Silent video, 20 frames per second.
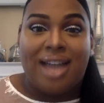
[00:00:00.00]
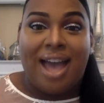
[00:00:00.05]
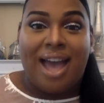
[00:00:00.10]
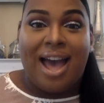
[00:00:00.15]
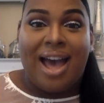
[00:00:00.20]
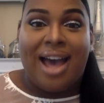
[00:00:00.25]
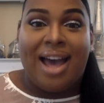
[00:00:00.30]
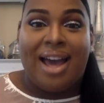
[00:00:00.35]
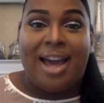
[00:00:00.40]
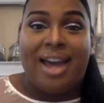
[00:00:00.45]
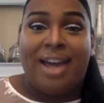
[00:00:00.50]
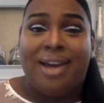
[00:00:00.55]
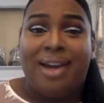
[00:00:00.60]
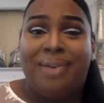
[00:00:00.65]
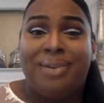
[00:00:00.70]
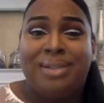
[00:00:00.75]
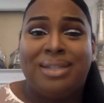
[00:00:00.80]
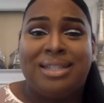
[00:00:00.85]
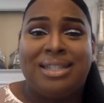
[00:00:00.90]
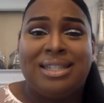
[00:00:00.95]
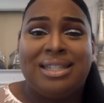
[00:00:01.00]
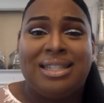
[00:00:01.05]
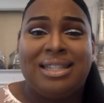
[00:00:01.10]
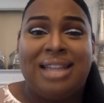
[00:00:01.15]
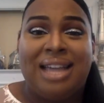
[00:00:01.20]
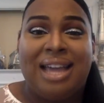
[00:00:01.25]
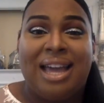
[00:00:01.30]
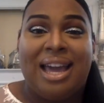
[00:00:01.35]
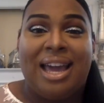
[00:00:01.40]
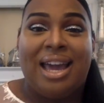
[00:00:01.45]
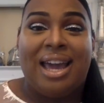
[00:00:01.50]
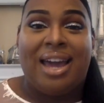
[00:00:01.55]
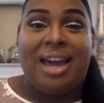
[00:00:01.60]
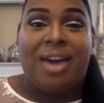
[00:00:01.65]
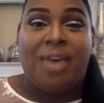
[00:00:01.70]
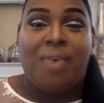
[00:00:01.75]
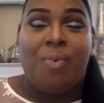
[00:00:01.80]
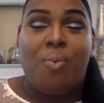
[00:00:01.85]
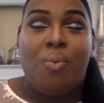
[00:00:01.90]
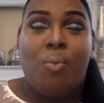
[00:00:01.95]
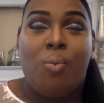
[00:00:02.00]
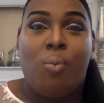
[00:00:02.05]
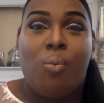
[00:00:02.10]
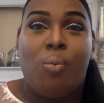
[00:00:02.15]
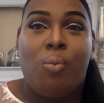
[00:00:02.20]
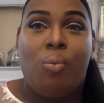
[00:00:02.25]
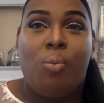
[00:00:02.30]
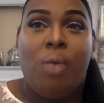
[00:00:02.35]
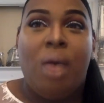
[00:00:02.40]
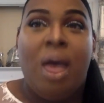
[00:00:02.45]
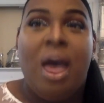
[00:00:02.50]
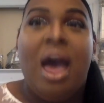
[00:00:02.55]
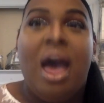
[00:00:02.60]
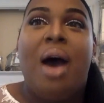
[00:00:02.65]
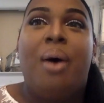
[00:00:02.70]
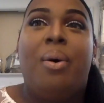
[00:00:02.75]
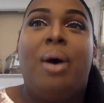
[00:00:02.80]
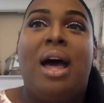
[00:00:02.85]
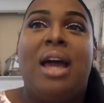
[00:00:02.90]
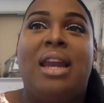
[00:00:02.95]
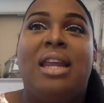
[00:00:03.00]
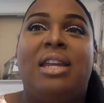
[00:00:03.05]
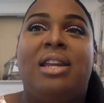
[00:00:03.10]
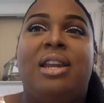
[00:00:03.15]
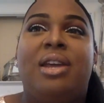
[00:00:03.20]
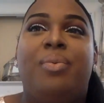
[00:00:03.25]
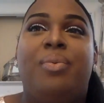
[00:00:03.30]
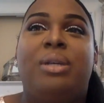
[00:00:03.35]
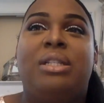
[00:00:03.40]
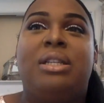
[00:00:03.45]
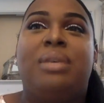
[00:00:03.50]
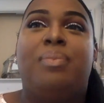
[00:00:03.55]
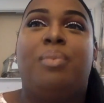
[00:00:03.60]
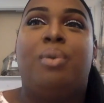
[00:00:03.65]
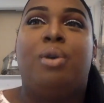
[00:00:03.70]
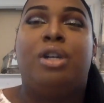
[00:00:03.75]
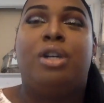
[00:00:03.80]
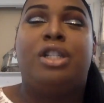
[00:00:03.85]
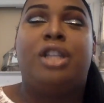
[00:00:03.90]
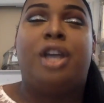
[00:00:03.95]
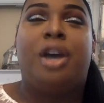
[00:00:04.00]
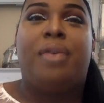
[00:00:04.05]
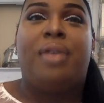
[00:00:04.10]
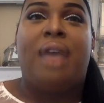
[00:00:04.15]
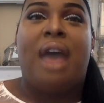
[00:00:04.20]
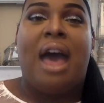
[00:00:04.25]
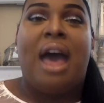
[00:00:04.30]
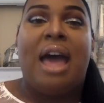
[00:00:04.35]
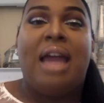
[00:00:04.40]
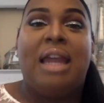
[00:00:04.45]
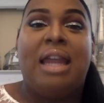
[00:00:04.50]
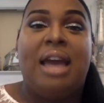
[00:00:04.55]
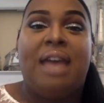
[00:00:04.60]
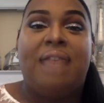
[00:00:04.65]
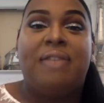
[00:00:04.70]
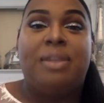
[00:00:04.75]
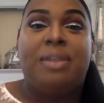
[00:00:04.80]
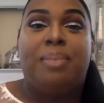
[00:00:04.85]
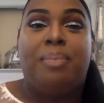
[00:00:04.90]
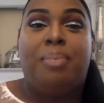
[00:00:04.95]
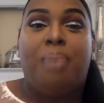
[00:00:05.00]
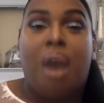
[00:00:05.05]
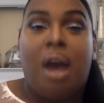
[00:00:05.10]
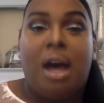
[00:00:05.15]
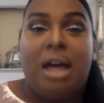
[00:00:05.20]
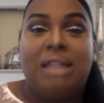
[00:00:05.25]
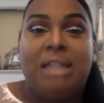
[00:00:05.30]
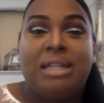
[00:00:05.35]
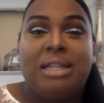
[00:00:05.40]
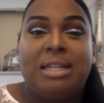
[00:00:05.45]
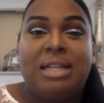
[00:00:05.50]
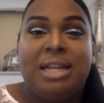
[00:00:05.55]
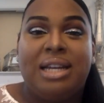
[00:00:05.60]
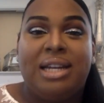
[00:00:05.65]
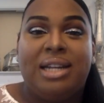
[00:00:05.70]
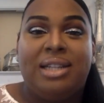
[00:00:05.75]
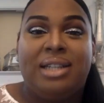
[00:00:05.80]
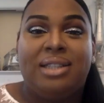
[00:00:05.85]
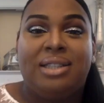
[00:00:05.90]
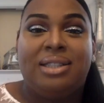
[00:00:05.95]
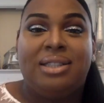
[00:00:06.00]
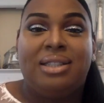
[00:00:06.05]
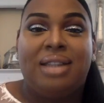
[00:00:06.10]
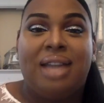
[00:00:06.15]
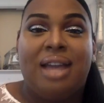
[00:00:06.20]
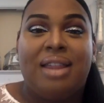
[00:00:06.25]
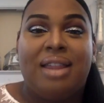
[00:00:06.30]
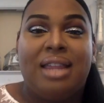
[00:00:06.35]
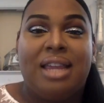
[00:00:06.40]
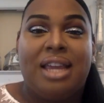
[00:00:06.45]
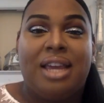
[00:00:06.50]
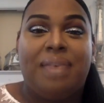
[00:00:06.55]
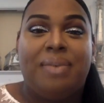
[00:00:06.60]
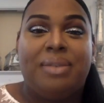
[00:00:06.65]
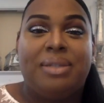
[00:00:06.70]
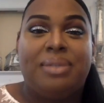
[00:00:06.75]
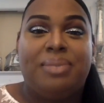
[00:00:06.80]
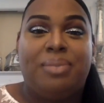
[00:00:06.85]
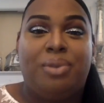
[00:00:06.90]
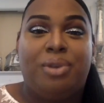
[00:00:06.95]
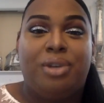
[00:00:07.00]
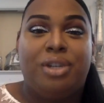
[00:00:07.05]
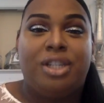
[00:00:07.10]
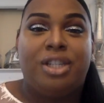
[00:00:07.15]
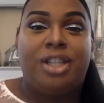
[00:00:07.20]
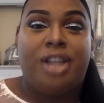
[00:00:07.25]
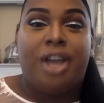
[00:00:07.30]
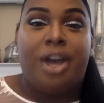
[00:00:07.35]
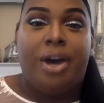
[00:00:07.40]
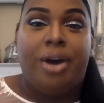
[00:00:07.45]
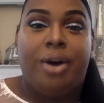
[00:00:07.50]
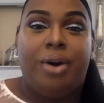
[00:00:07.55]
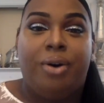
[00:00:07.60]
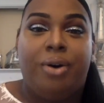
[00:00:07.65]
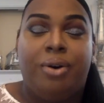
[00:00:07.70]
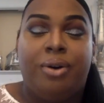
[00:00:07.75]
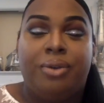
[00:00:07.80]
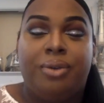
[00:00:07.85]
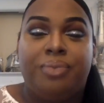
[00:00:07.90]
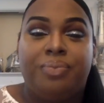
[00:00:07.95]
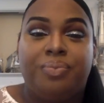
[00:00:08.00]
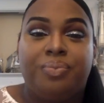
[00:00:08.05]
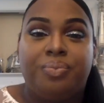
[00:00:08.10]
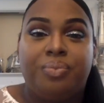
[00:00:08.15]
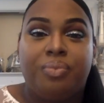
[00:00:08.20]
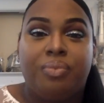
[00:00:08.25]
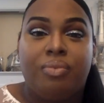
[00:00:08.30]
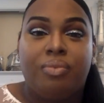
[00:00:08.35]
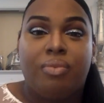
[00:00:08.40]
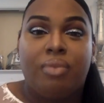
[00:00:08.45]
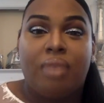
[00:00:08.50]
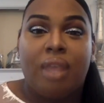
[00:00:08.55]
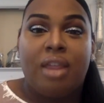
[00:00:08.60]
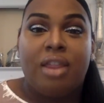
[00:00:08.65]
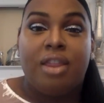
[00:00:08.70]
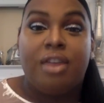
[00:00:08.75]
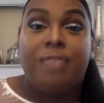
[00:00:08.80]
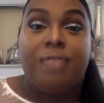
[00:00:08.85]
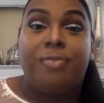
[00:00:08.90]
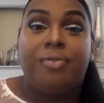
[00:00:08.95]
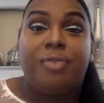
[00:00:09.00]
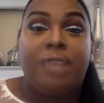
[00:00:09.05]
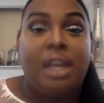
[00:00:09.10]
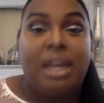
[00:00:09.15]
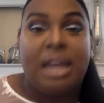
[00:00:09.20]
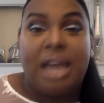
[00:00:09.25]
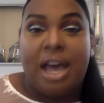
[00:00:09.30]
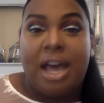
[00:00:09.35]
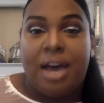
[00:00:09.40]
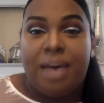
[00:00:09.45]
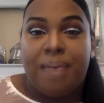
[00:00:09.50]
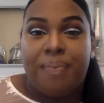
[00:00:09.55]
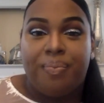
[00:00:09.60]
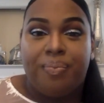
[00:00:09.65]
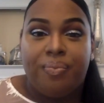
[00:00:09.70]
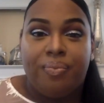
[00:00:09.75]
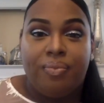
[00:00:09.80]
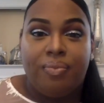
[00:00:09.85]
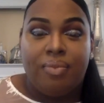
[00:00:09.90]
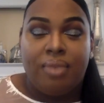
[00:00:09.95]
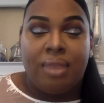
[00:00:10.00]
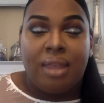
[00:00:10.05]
I was just like, well, it wasn't more so that I loved Boston. I think it was more so the freedom.